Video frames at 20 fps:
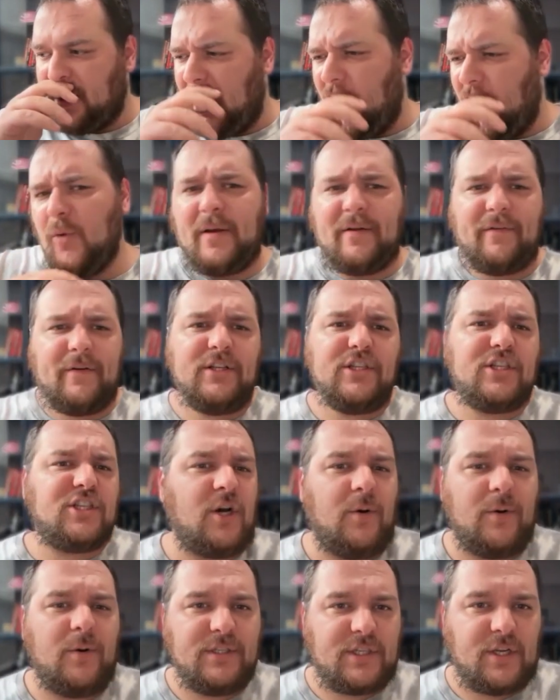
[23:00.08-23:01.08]
oh, my friend
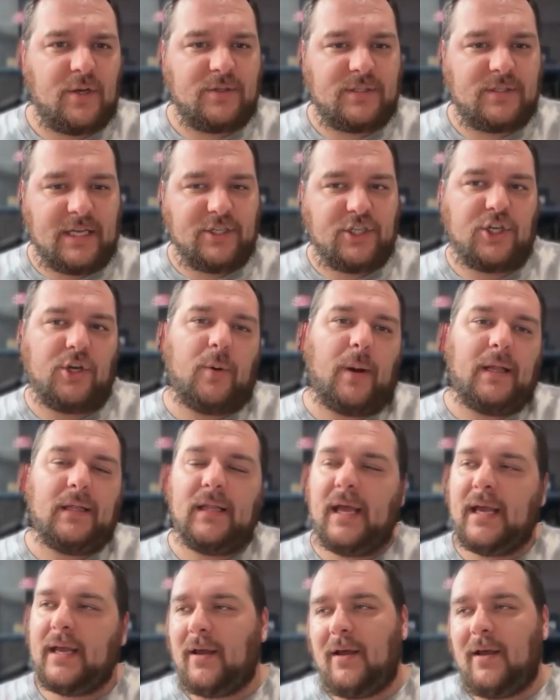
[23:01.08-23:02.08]
so and so sent you. And
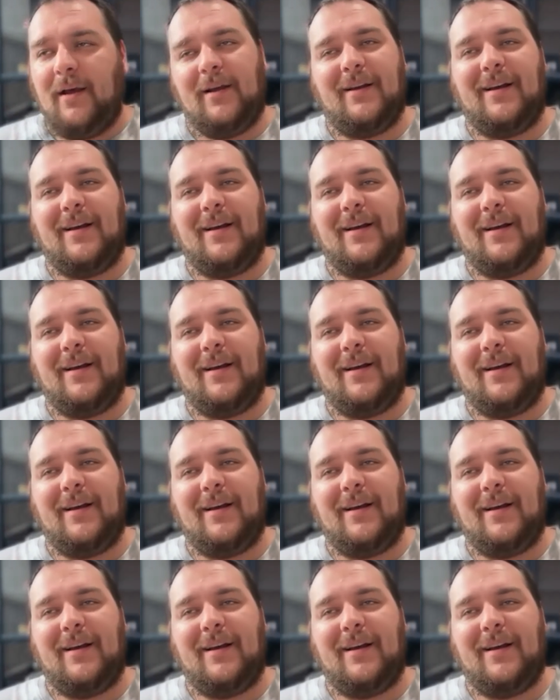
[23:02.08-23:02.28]
like,